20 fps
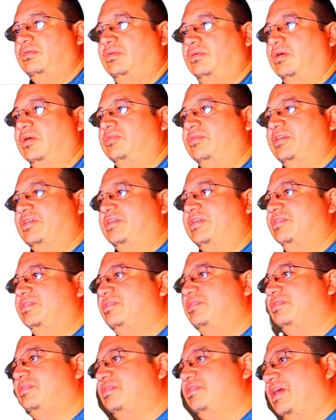Okay,
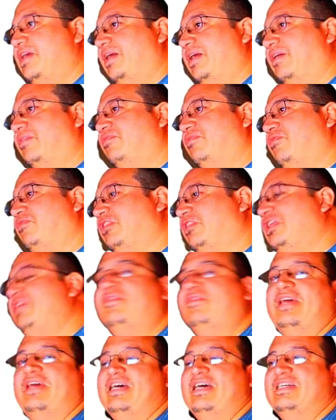now if we leave
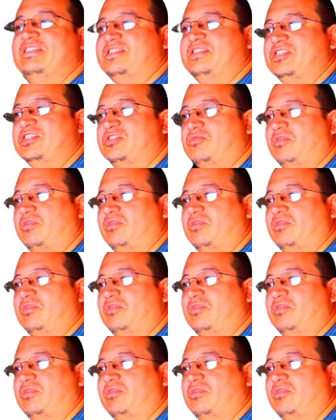it as is